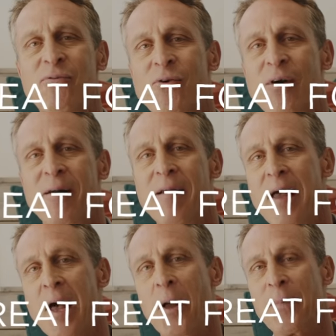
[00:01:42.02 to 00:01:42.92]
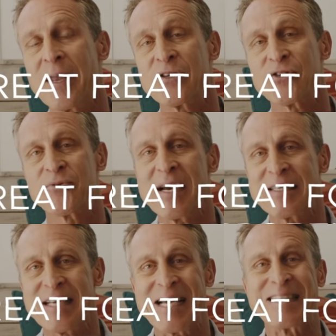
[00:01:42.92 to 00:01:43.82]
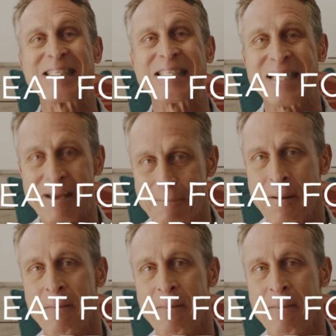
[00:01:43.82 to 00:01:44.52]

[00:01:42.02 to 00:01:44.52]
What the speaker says: for helping stress and sleep.